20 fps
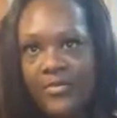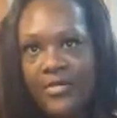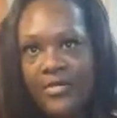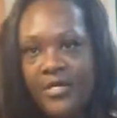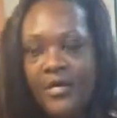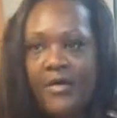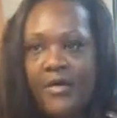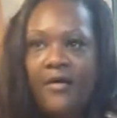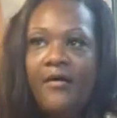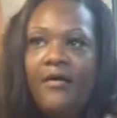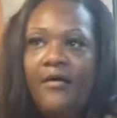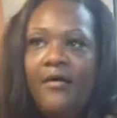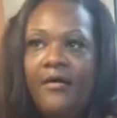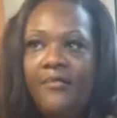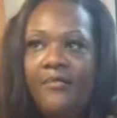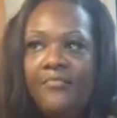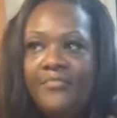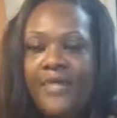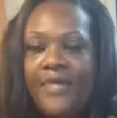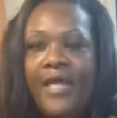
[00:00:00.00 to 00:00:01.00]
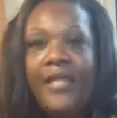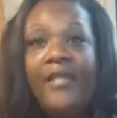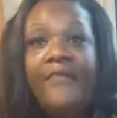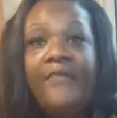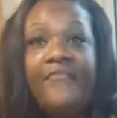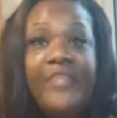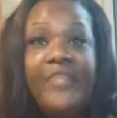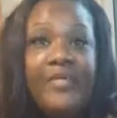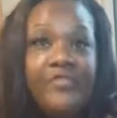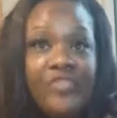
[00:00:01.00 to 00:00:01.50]
Mm-hmm. Um, I
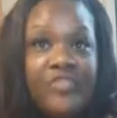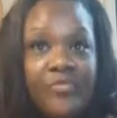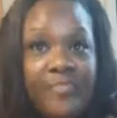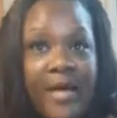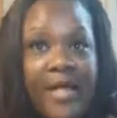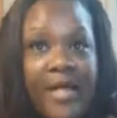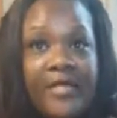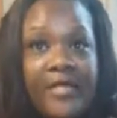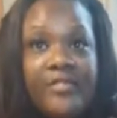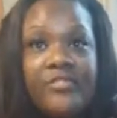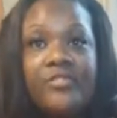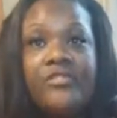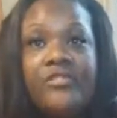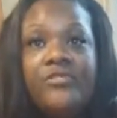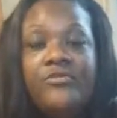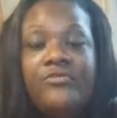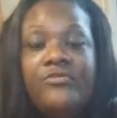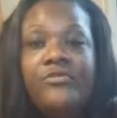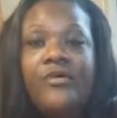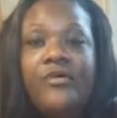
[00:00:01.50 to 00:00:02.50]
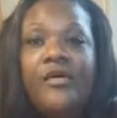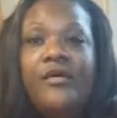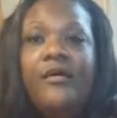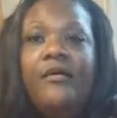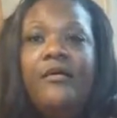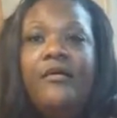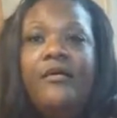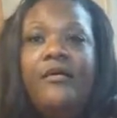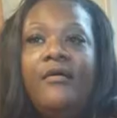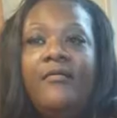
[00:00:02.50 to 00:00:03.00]
left there inspired to
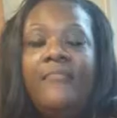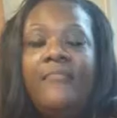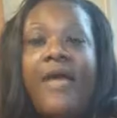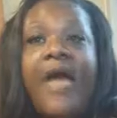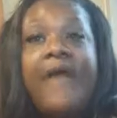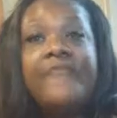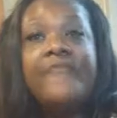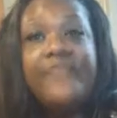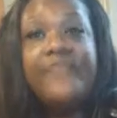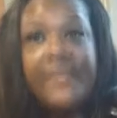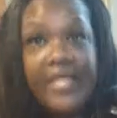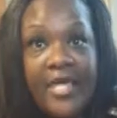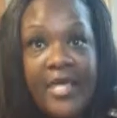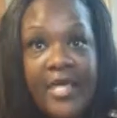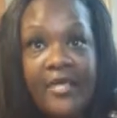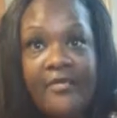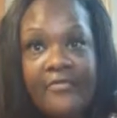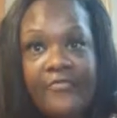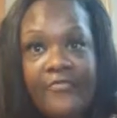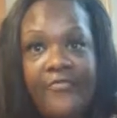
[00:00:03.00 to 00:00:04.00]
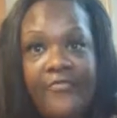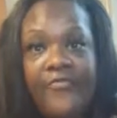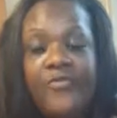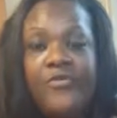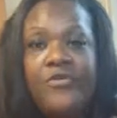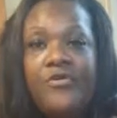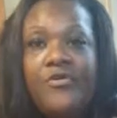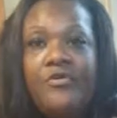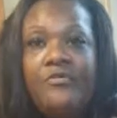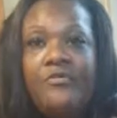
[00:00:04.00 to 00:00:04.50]
um, advocate
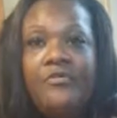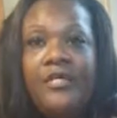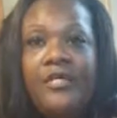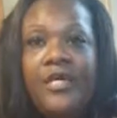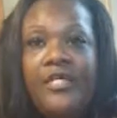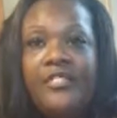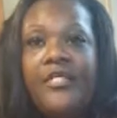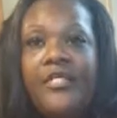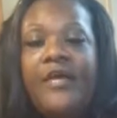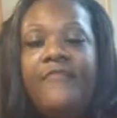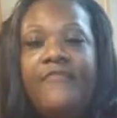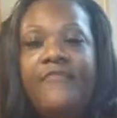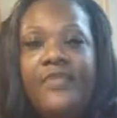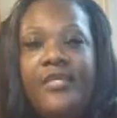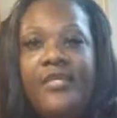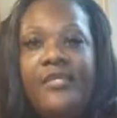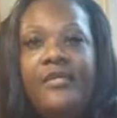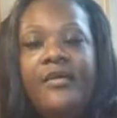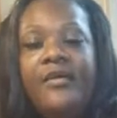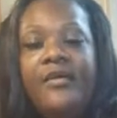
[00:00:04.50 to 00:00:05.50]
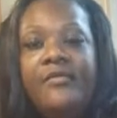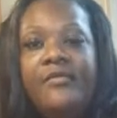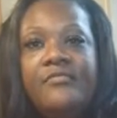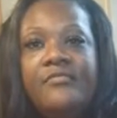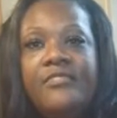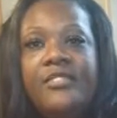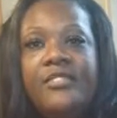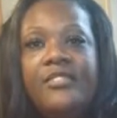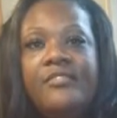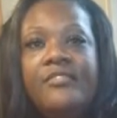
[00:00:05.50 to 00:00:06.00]
for HIV
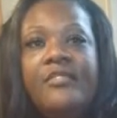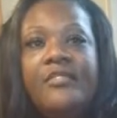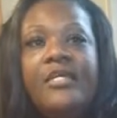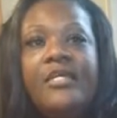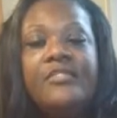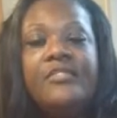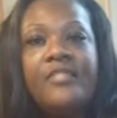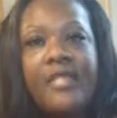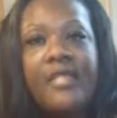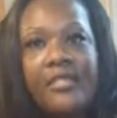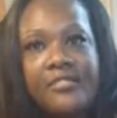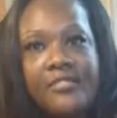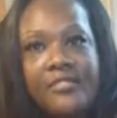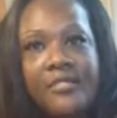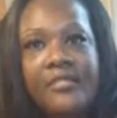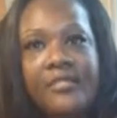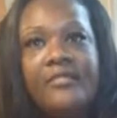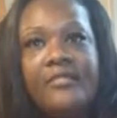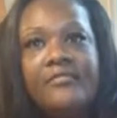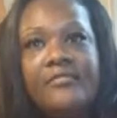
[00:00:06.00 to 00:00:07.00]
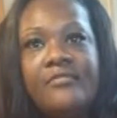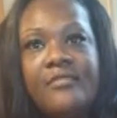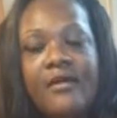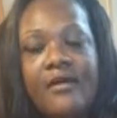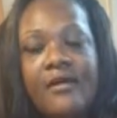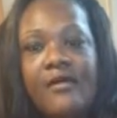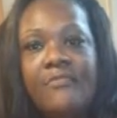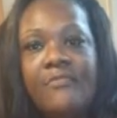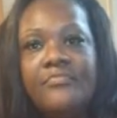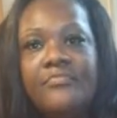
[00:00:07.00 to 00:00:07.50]
and just to get tested, and
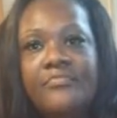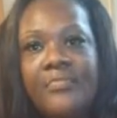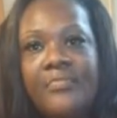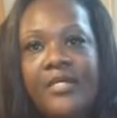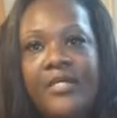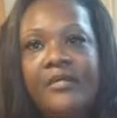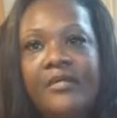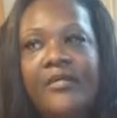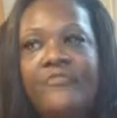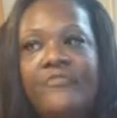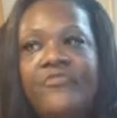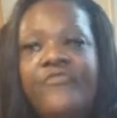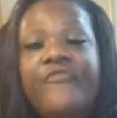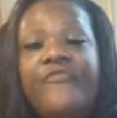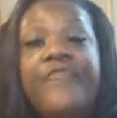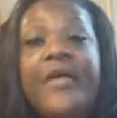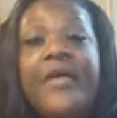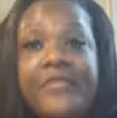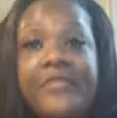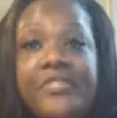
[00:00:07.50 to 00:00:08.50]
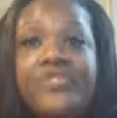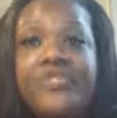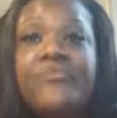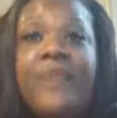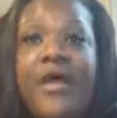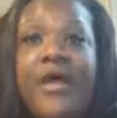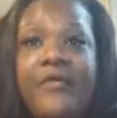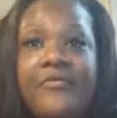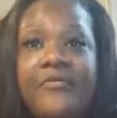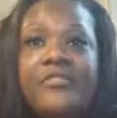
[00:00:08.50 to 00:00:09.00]
um, it was very
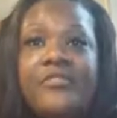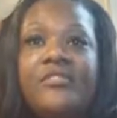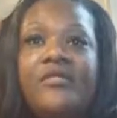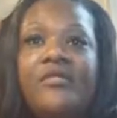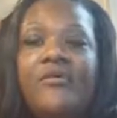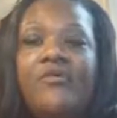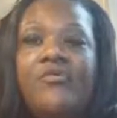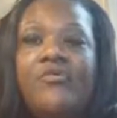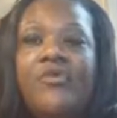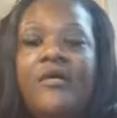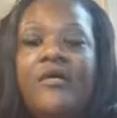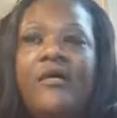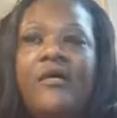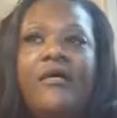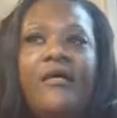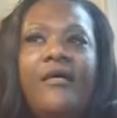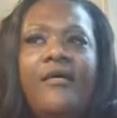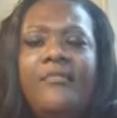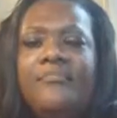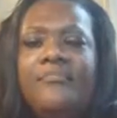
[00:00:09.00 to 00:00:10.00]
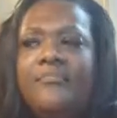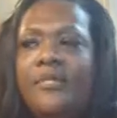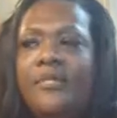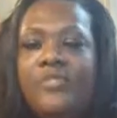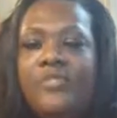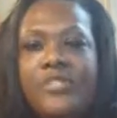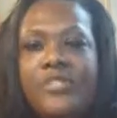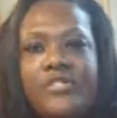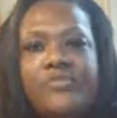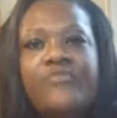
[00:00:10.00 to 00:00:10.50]
inspiring. So um,
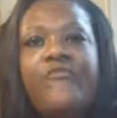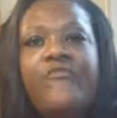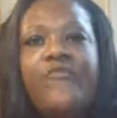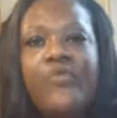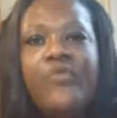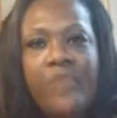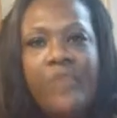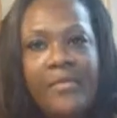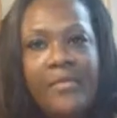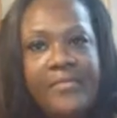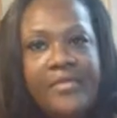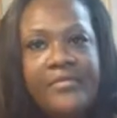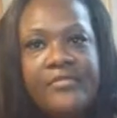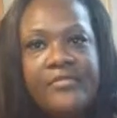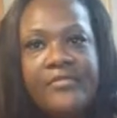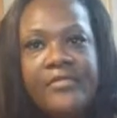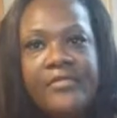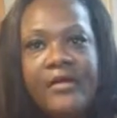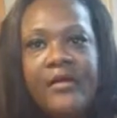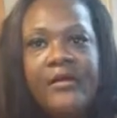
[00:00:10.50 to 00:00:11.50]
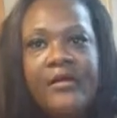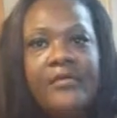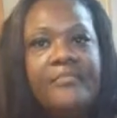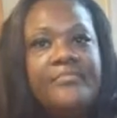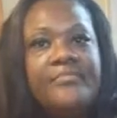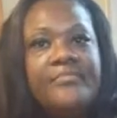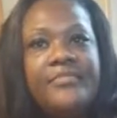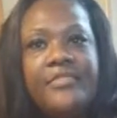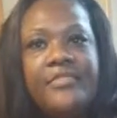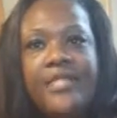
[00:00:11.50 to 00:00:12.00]
I'm looking for women
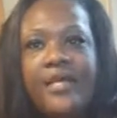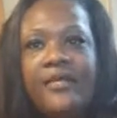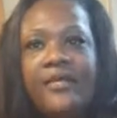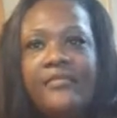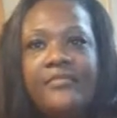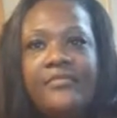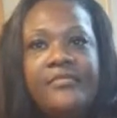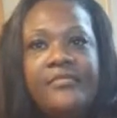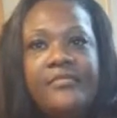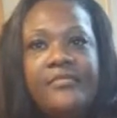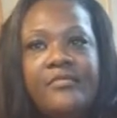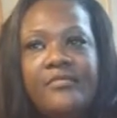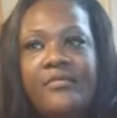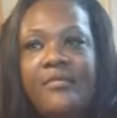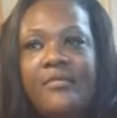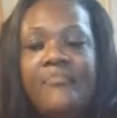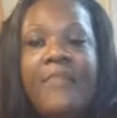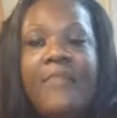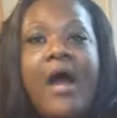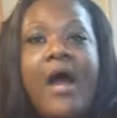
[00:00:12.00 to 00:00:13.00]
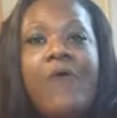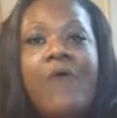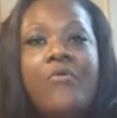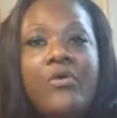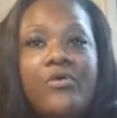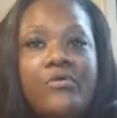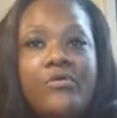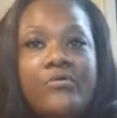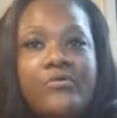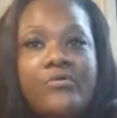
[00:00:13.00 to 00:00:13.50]
um, that to
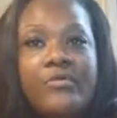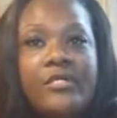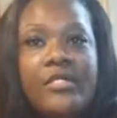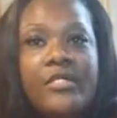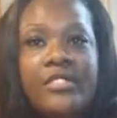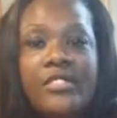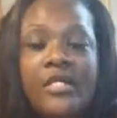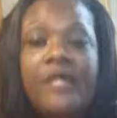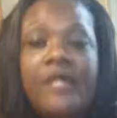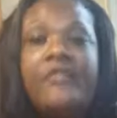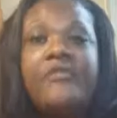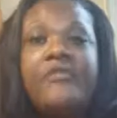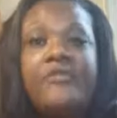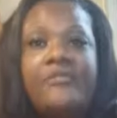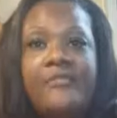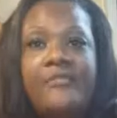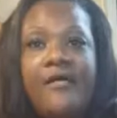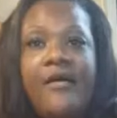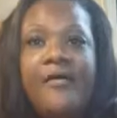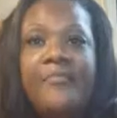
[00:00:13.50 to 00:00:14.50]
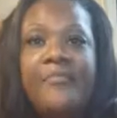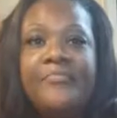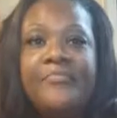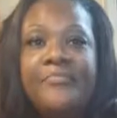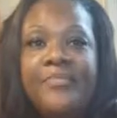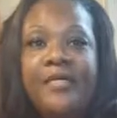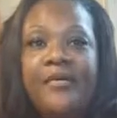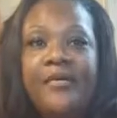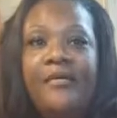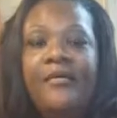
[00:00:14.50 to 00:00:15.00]
empower each other, um,
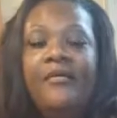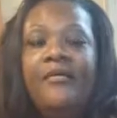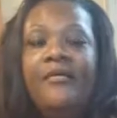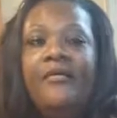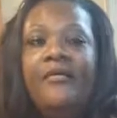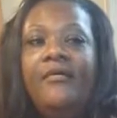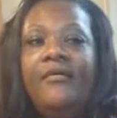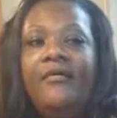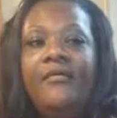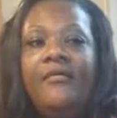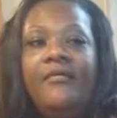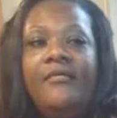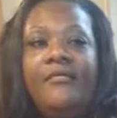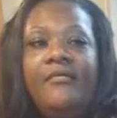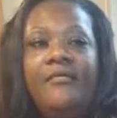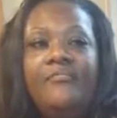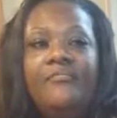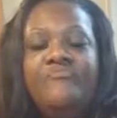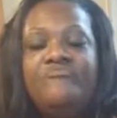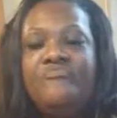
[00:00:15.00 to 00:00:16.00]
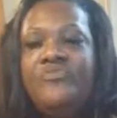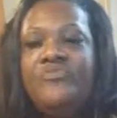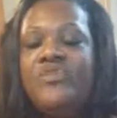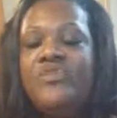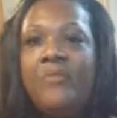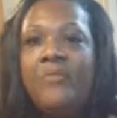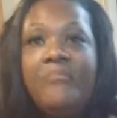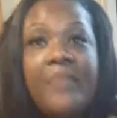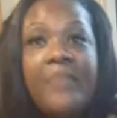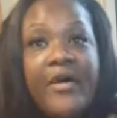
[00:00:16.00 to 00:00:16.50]
uh,
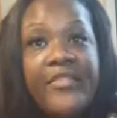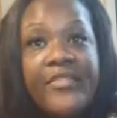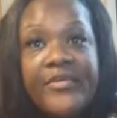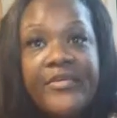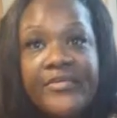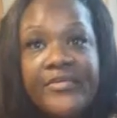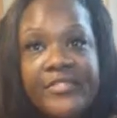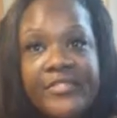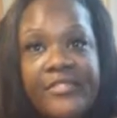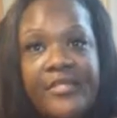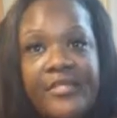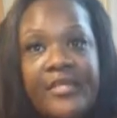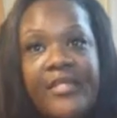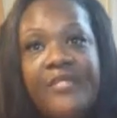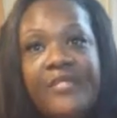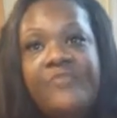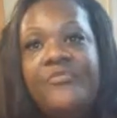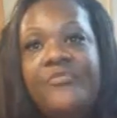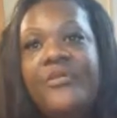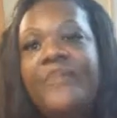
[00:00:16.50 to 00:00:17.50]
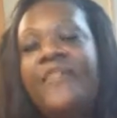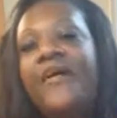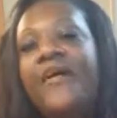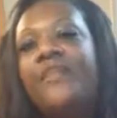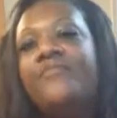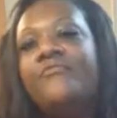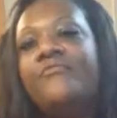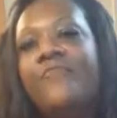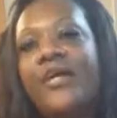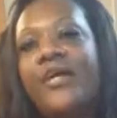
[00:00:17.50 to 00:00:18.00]
young mothers, anywhere in
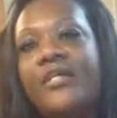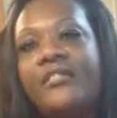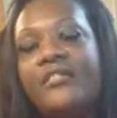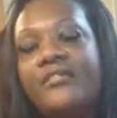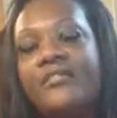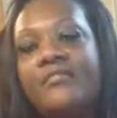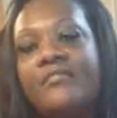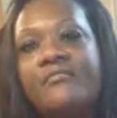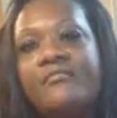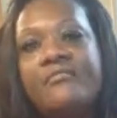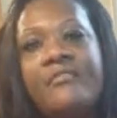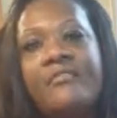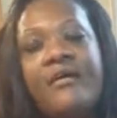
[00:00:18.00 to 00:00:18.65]
that direction.